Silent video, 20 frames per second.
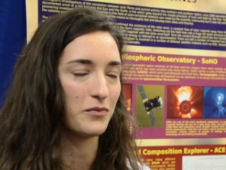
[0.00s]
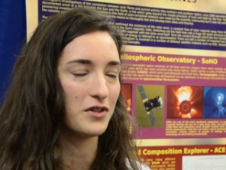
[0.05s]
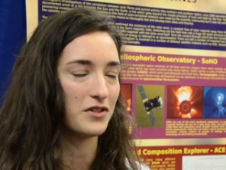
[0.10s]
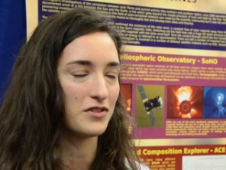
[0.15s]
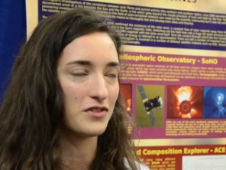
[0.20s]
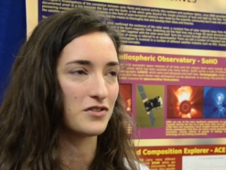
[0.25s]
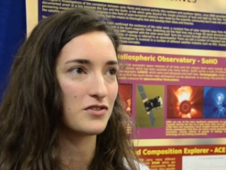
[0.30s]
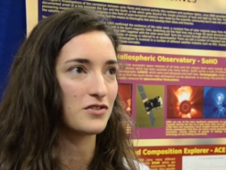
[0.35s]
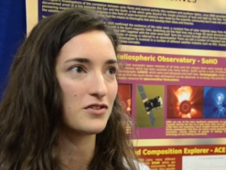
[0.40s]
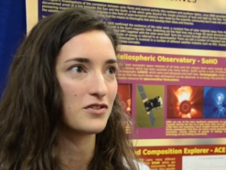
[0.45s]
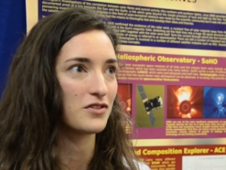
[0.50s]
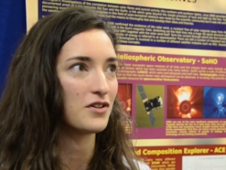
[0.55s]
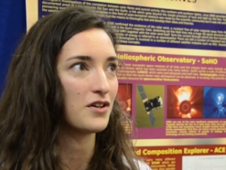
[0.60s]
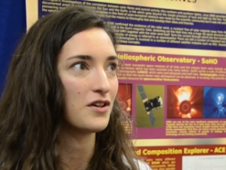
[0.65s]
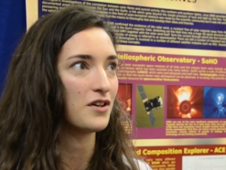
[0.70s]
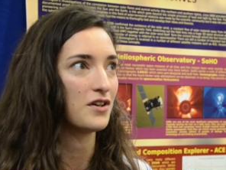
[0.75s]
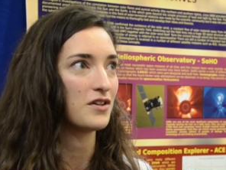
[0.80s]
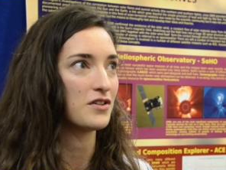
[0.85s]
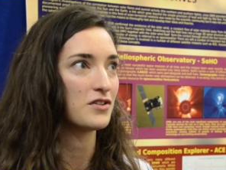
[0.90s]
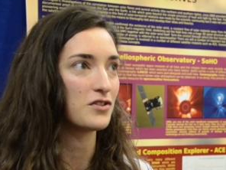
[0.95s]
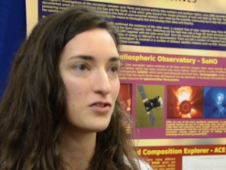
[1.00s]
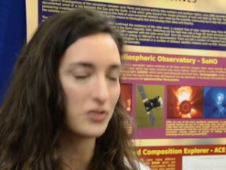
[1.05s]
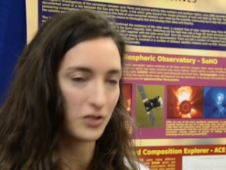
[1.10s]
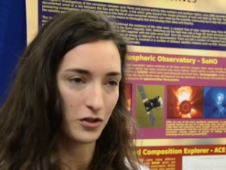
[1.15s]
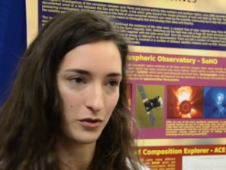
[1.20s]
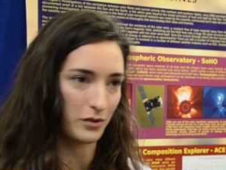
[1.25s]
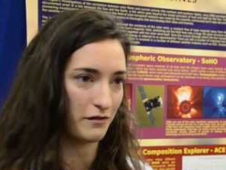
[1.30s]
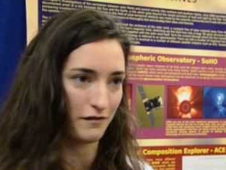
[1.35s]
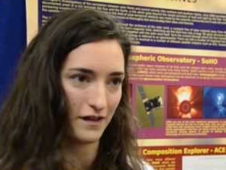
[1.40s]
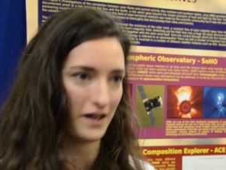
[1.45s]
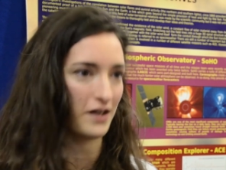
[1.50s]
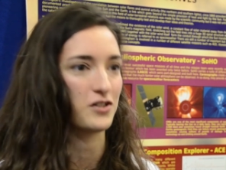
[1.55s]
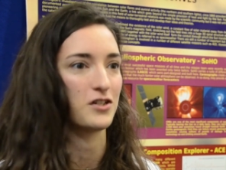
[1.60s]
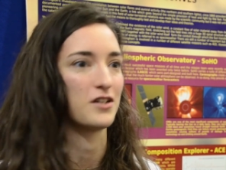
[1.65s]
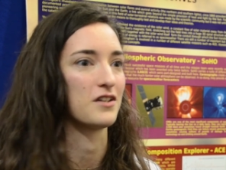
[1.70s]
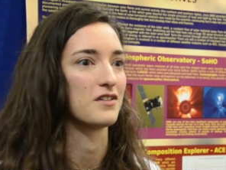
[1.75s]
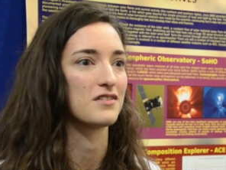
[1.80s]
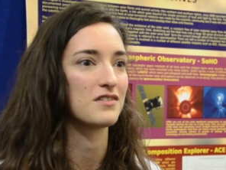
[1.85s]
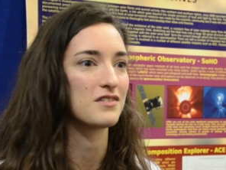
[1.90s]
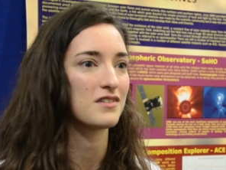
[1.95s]
was so
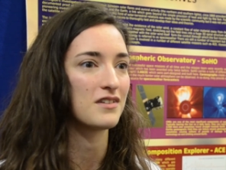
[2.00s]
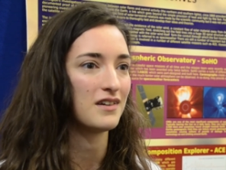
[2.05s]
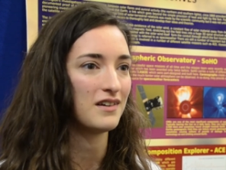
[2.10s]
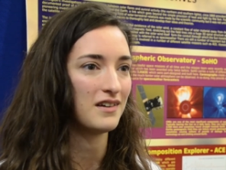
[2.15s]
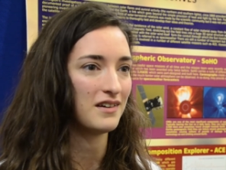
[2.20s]
infectious.